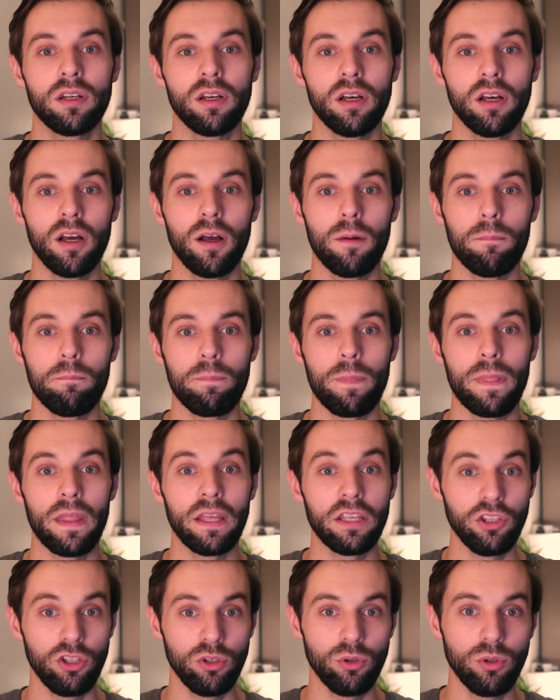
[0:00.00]

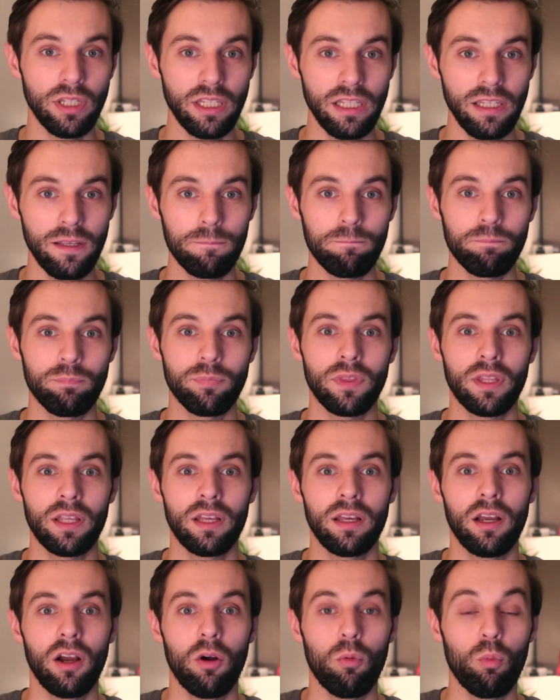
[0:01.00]
at uni.
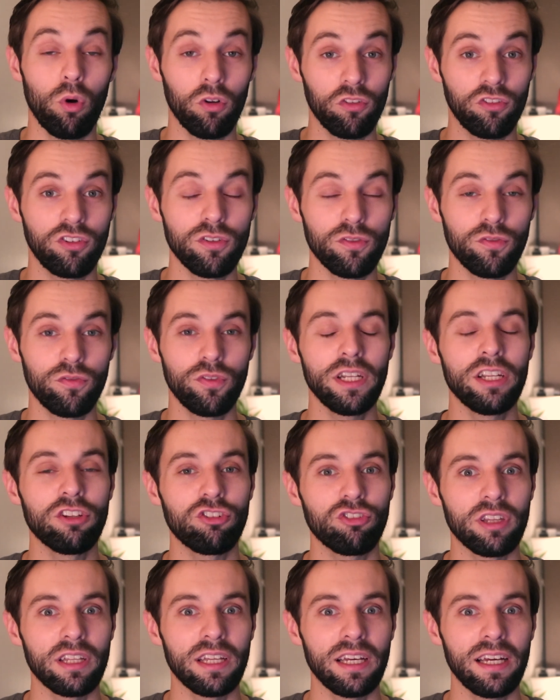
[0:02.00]
Once you've
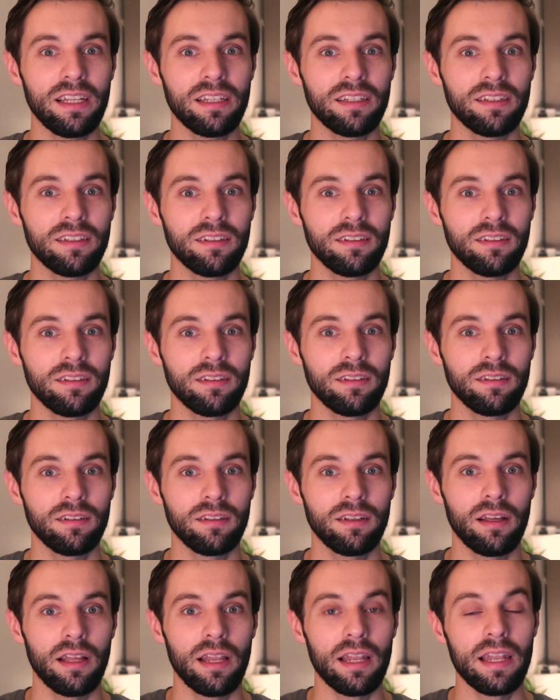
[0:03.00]
finished that,
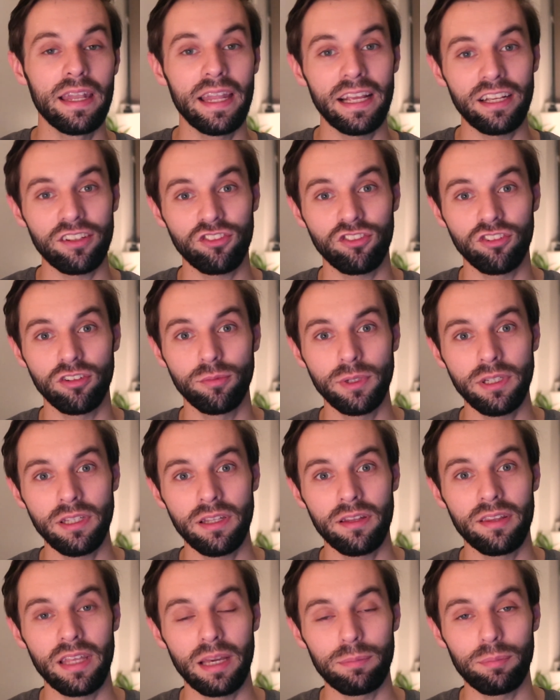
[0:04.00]
next summer
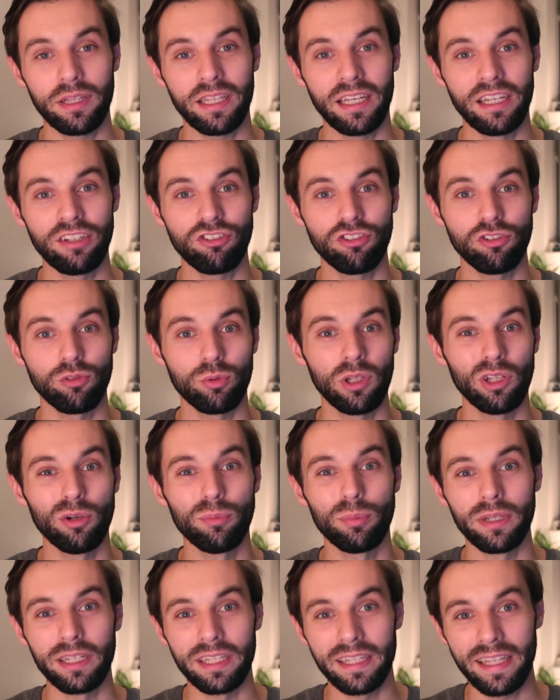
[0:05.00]
the applications will
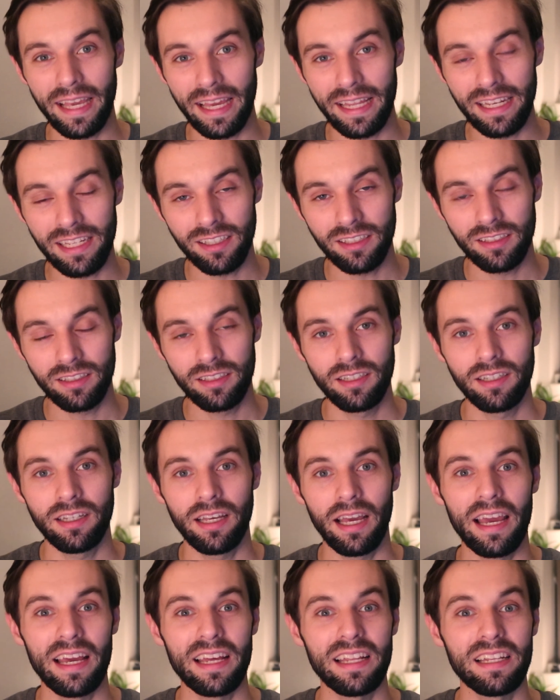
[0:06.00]
open again,
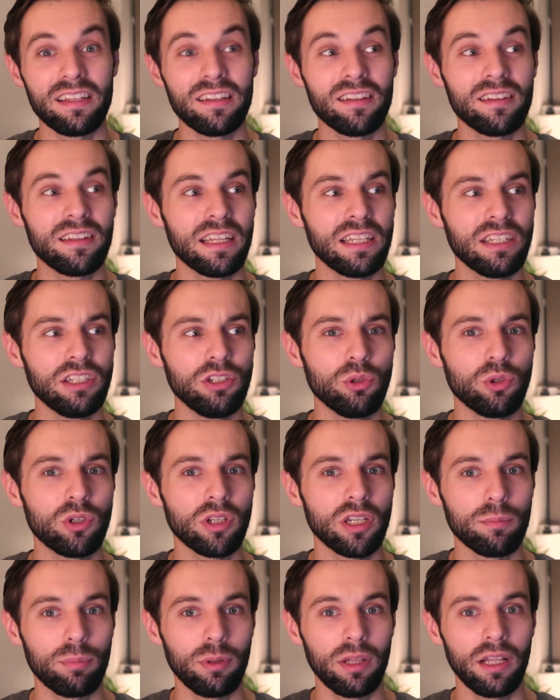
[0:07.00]
and then you
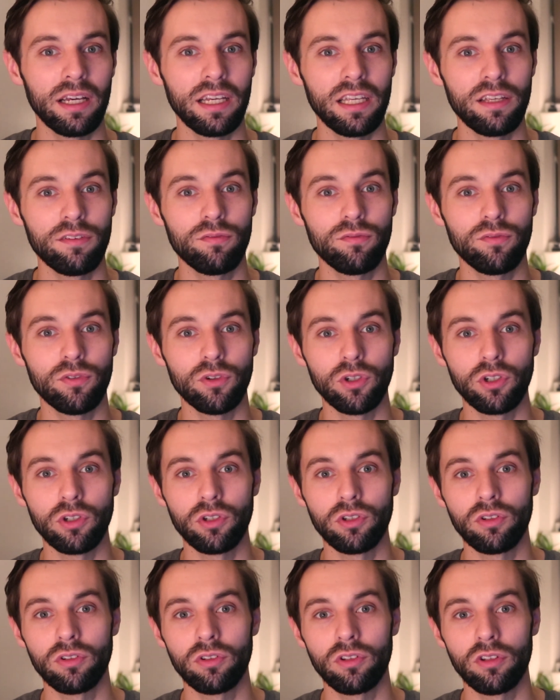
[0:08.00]
can apply for